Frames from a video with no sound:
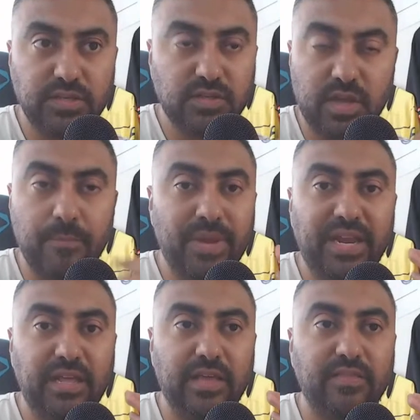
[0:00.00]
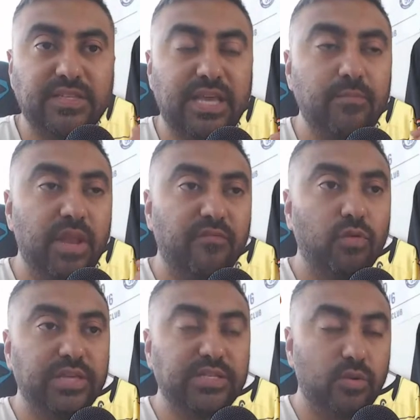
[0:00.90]
competing at the same
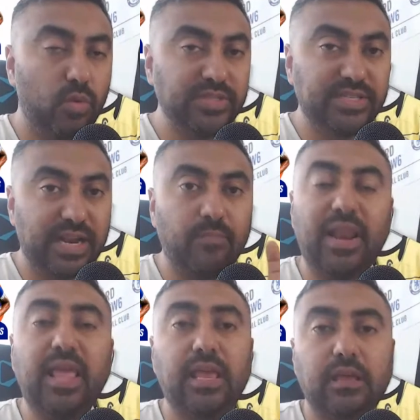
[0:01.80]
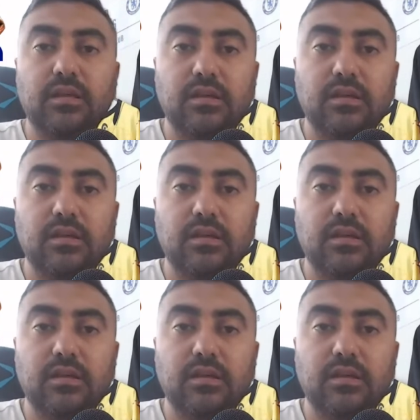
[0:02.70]
level as the ones that are playing.